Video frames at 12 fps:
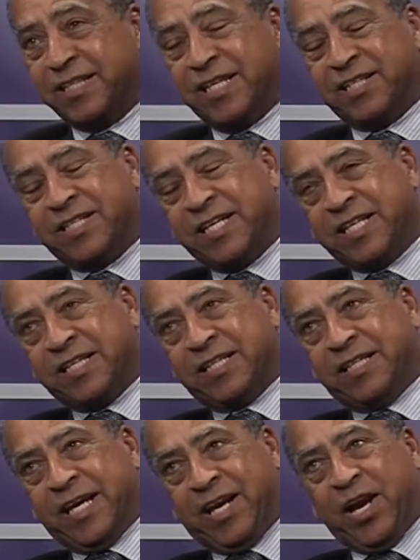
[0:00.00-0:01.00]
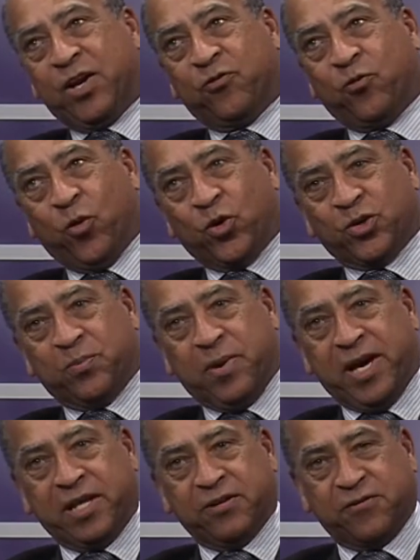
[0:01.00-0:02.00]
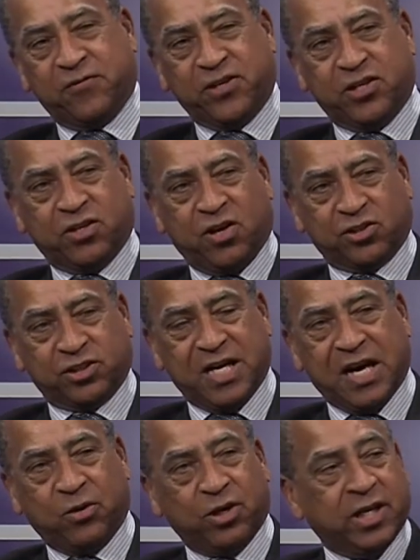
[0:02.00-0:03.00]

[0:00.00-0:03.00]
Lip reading: that they can't afford to pay the $15 an hour?